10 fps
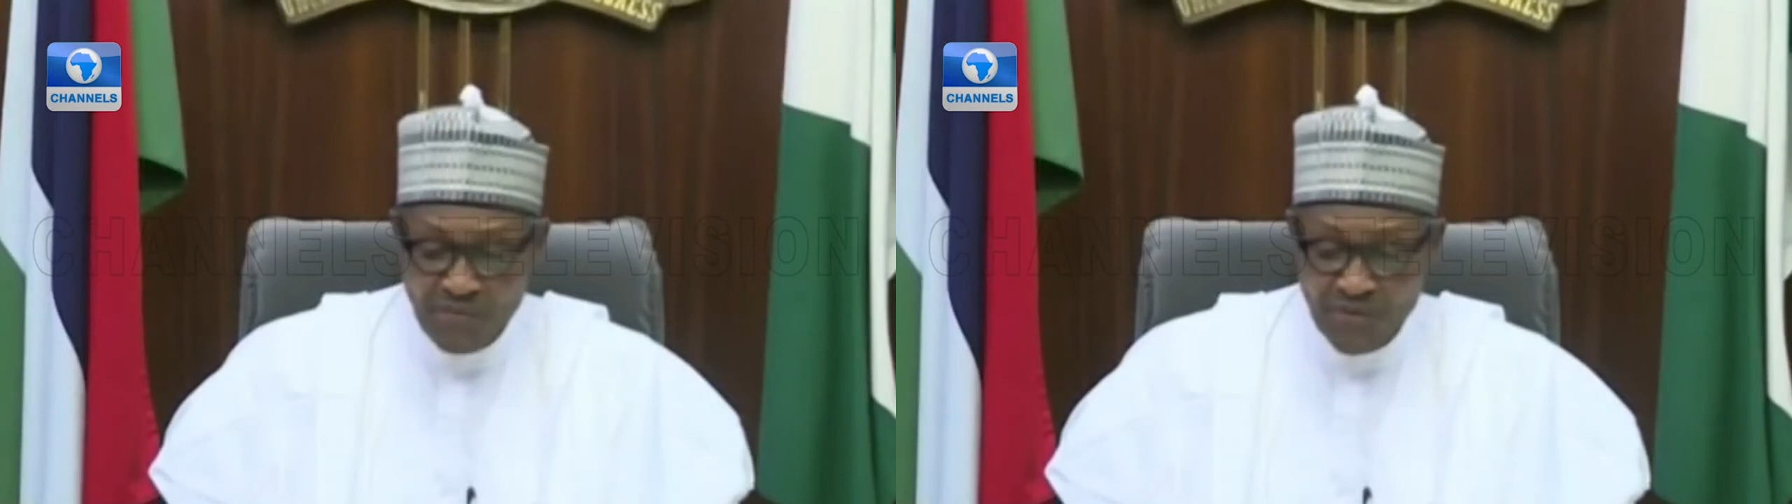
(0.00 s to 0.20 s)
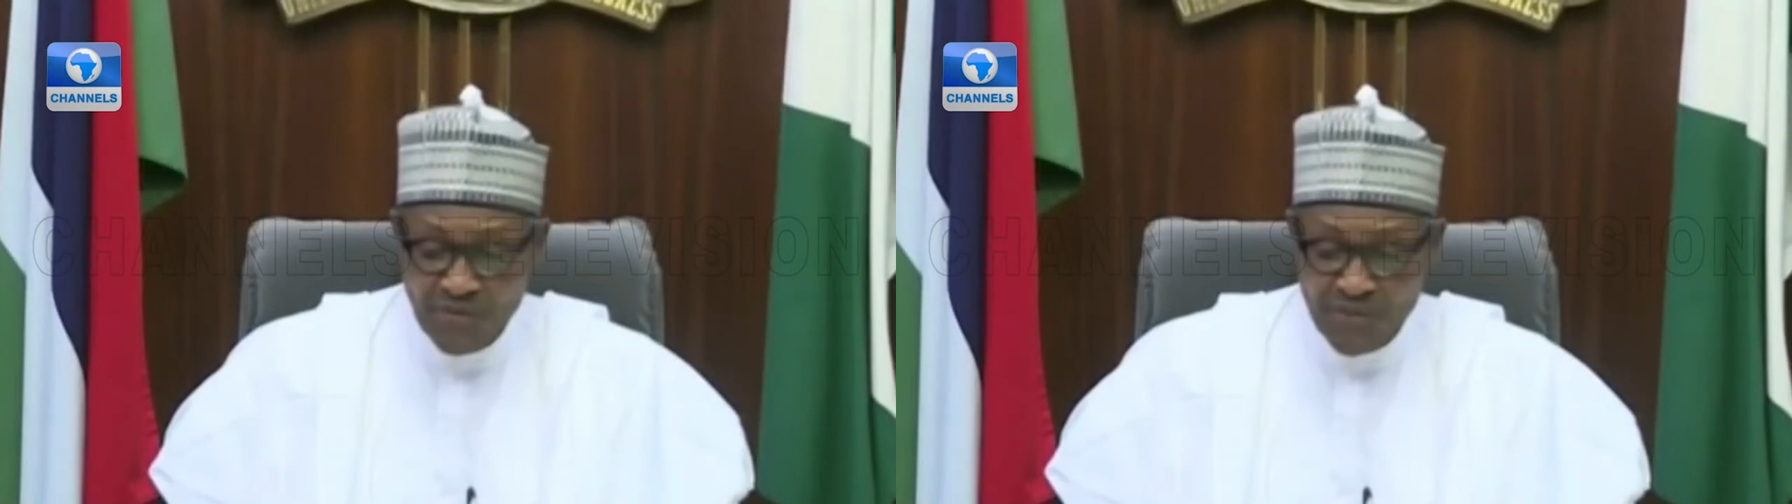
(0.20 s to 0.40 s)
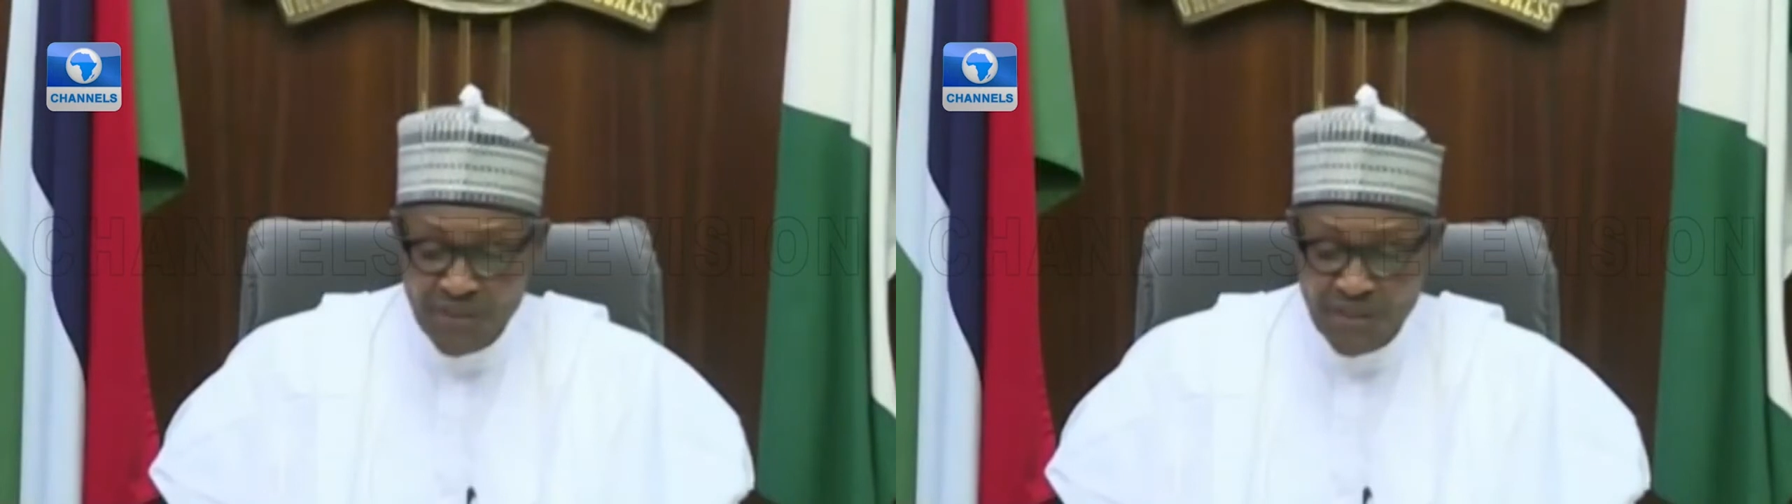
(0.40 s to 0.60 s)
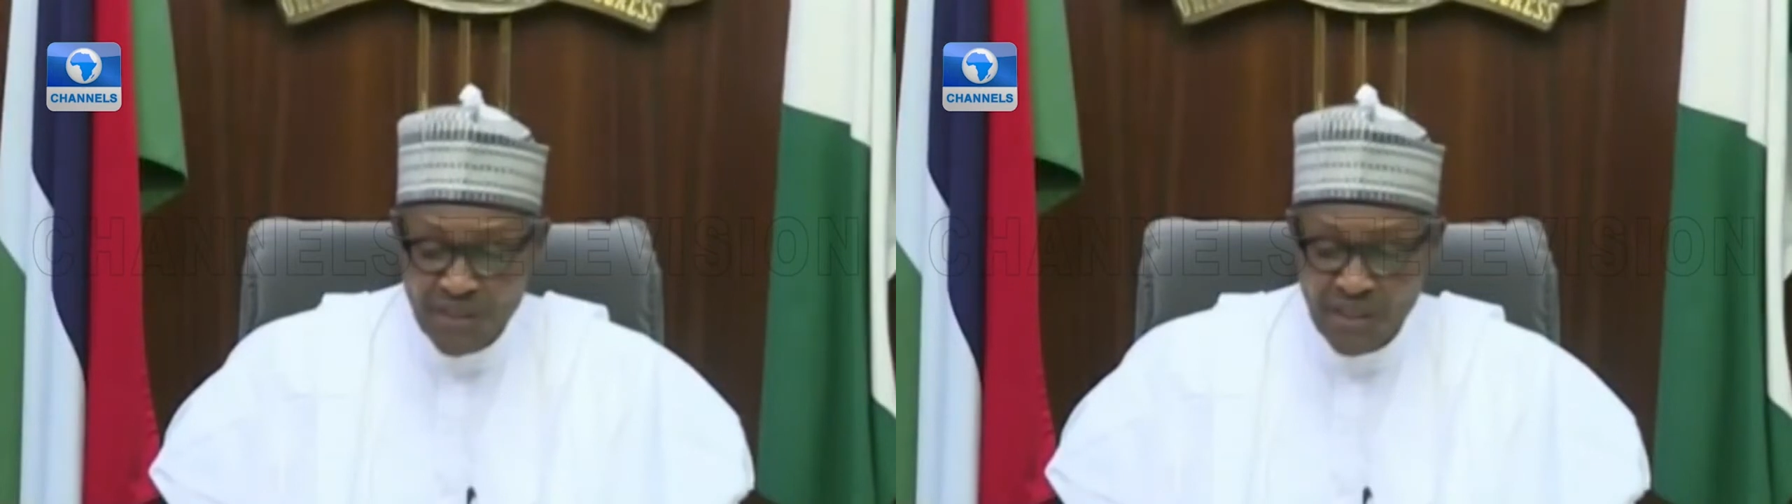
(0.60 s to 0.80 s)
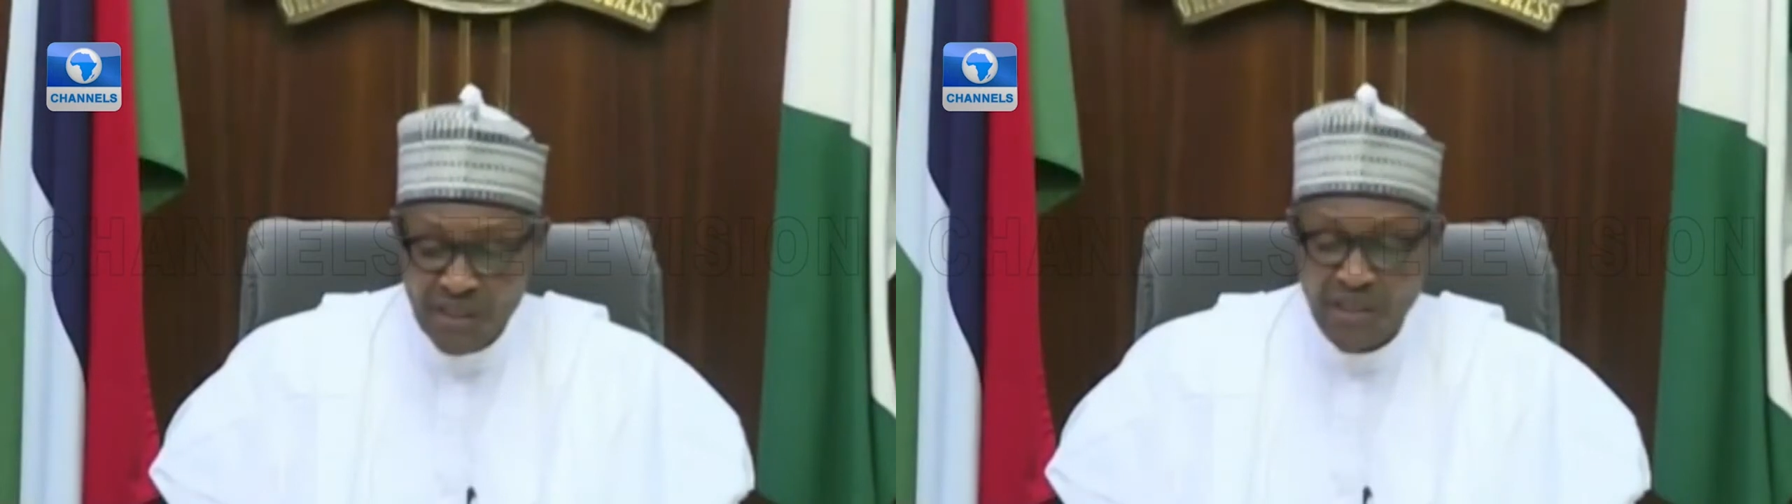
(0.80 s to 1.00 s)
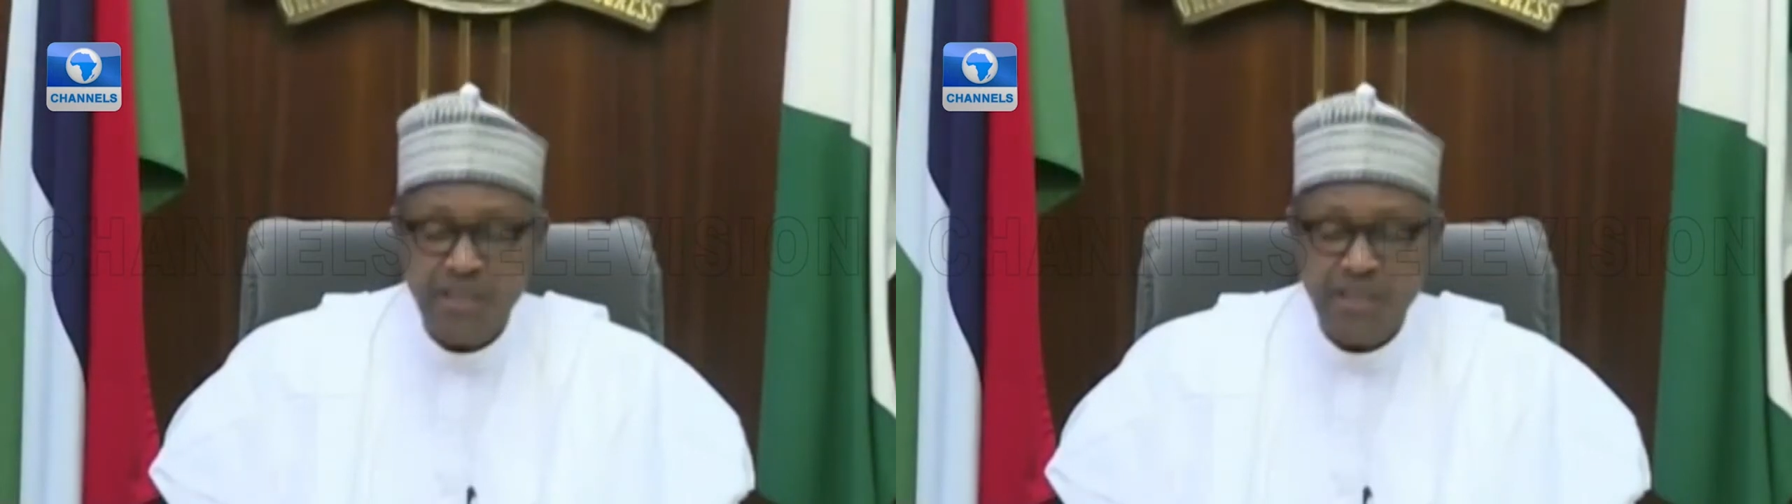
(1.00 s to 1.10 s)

alleviation